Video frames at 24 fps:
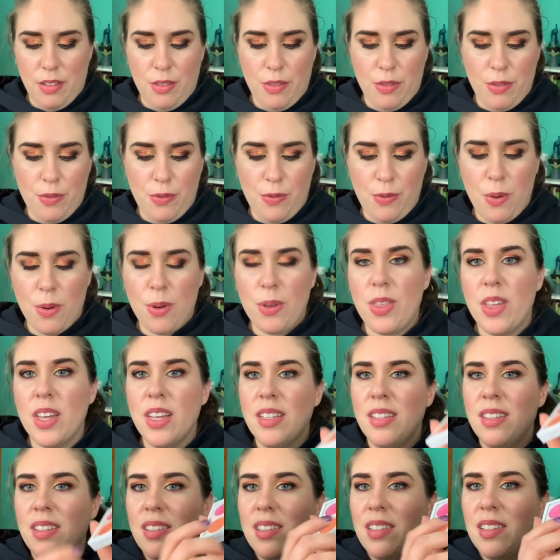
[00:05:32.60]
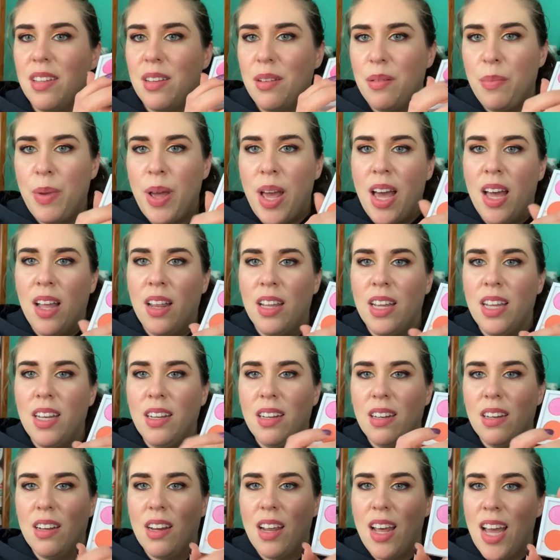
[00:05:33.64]
for this palette,
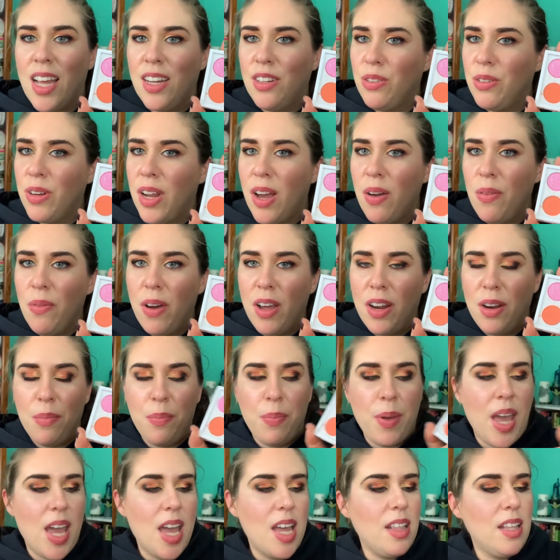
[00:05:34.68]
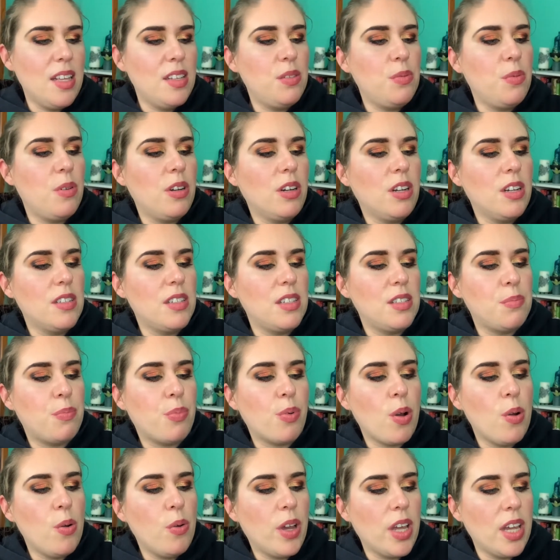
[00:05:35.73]
I do not want to pan this one because it's
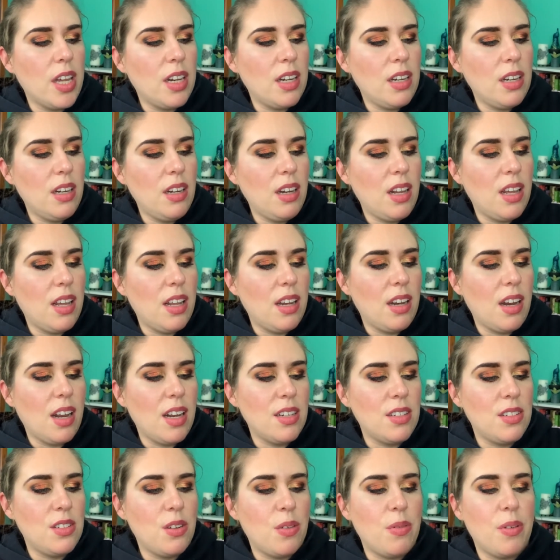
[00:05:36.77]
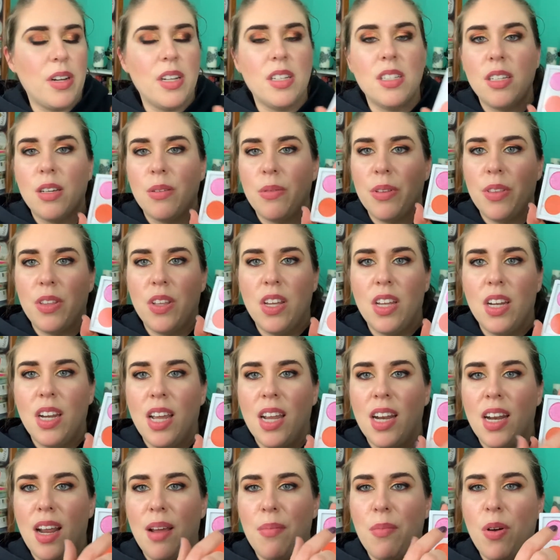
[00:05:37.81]
broken and I just don't want to deal with it.
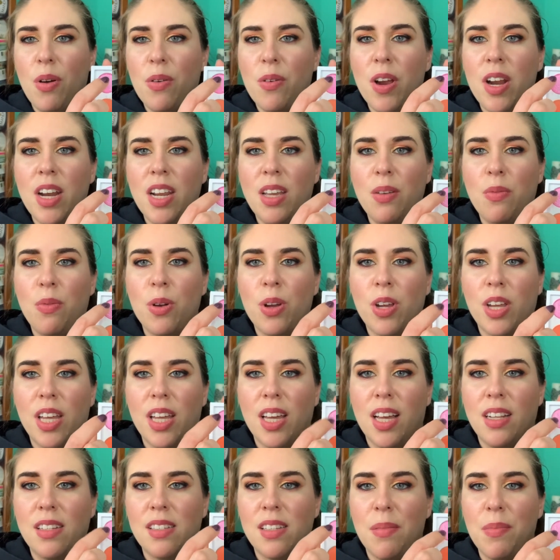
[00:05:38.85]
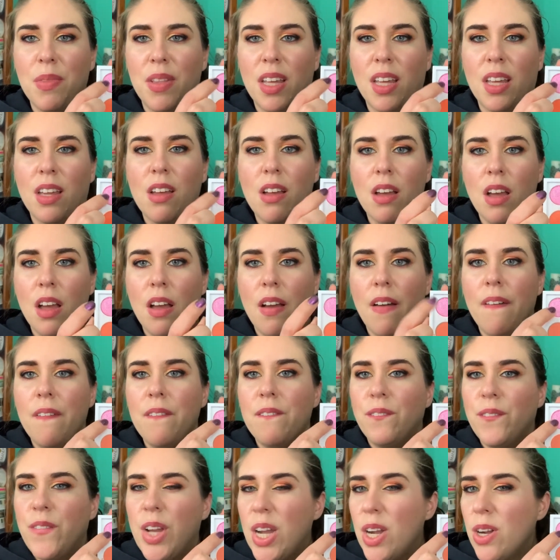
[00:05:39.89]
And I'm already working on something
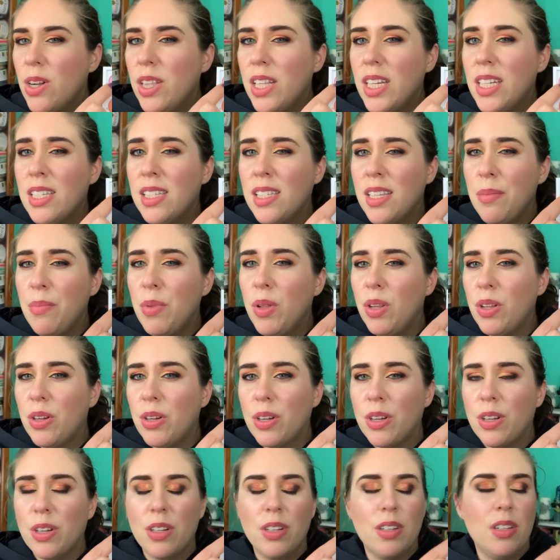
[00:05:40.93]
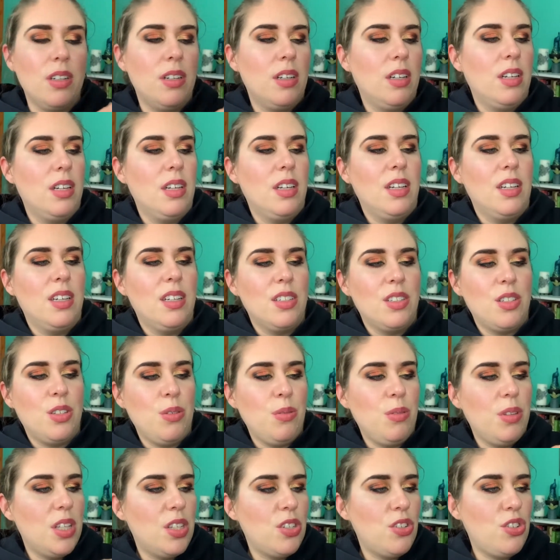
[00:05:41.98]
fairly similar
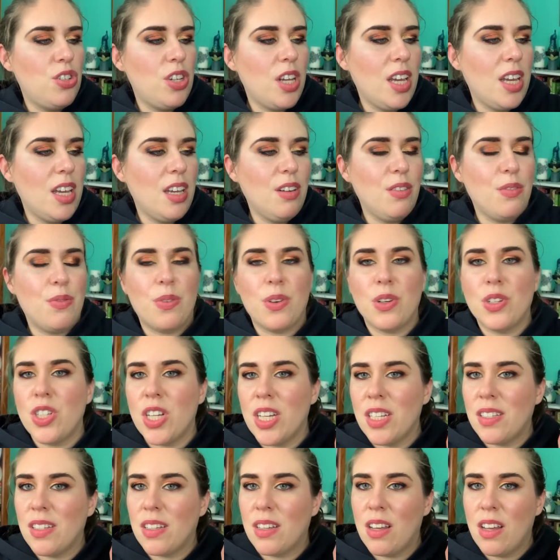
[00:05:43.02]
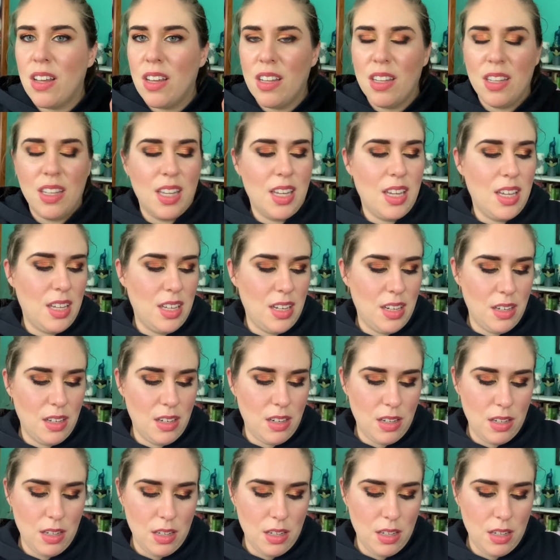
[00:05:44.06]
to this shade for Jessica in